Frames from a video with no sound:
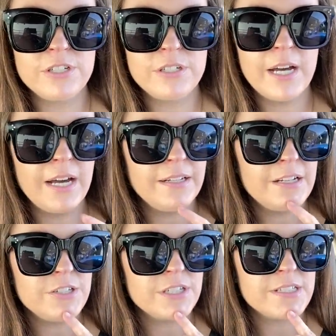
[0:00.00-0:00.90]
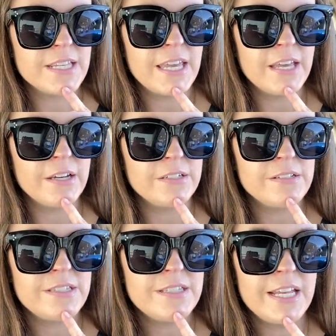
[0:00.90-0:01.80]
uh, not Turks and
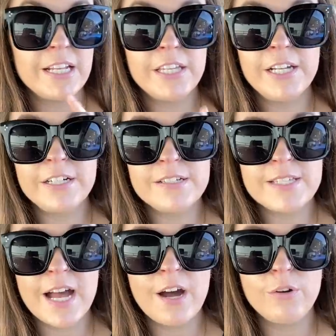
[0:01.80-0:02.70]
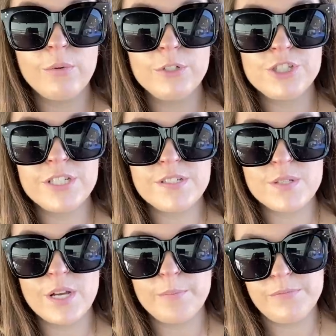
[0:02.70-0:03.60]
Caicos, in Curacao, which
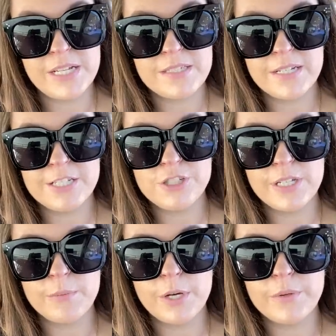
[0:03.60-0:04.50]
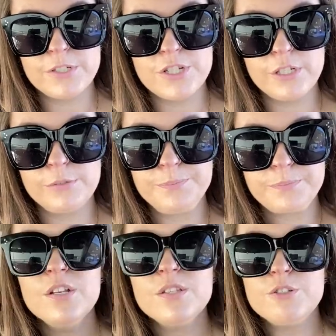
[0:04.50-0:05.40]
is a destination that I'm going to.
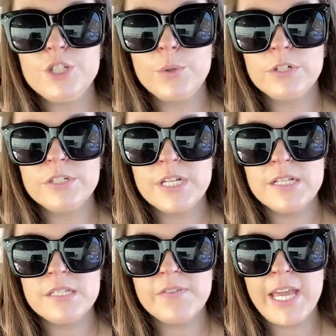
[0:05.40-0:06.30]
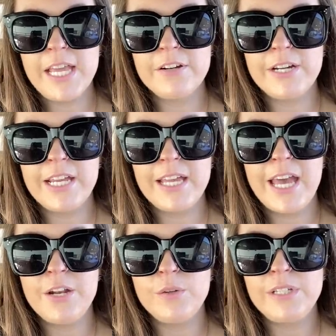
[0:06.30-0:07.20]
So she ordered tons of catering
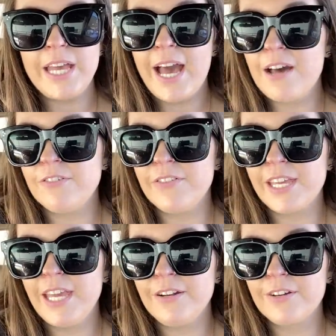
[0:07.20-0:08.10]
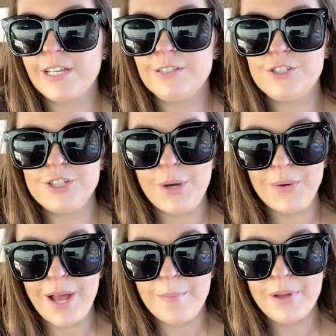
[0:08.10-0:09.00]
and only half of the catering showed
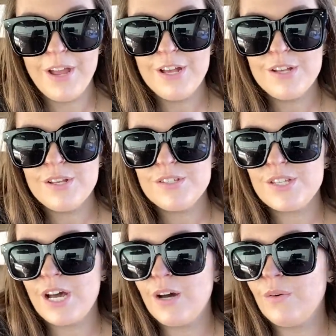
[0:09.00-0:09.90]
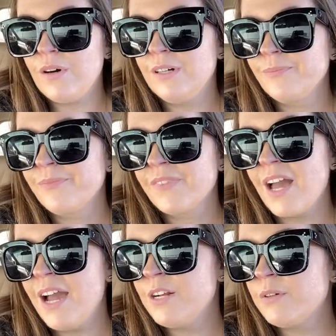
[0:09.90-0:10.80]
up. So
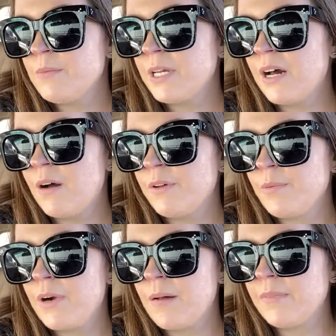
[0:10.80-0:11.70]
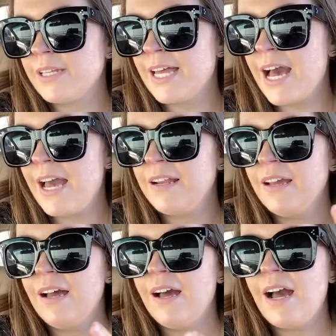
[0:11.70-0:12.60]
I don't want to be caught with a problem like that.
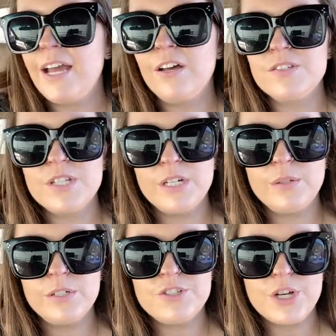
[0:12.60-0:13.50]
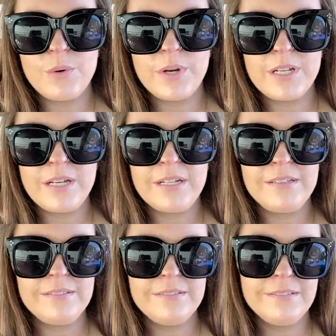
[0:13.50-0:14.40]
I also don't want to
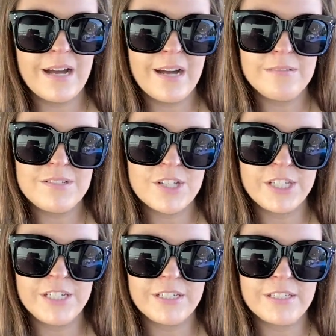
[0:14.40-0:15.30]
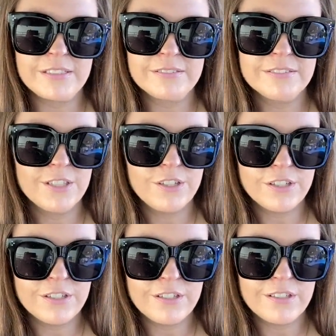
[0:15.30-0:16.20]
not secure
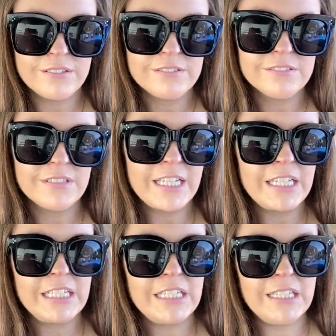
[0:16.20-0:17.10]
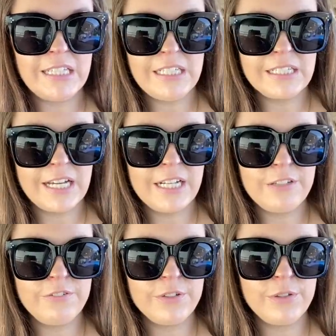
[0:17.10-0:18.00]
good, like clean kind
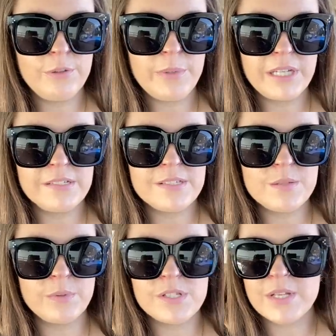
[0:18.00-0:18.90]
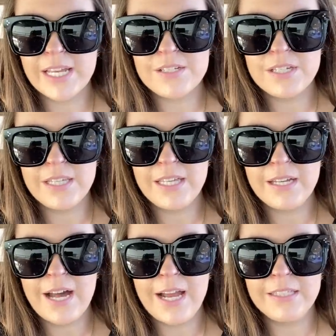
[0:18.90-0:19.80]
of food, because once I get to the
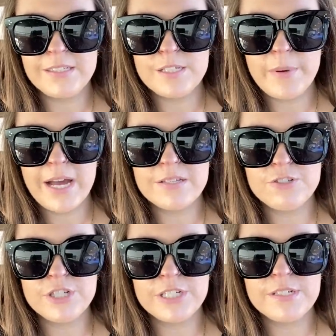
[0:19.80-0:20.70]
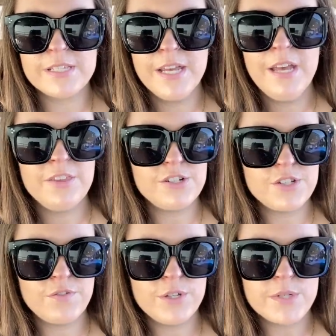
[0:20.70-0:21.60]
island passengers, there's
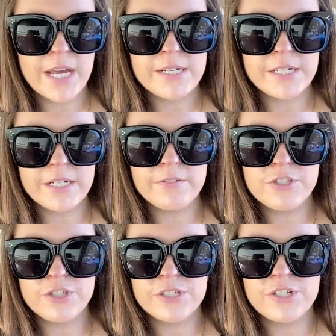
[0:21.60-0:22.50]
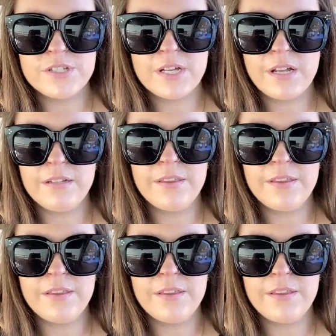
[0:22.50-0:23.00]
a few dietary restrictions on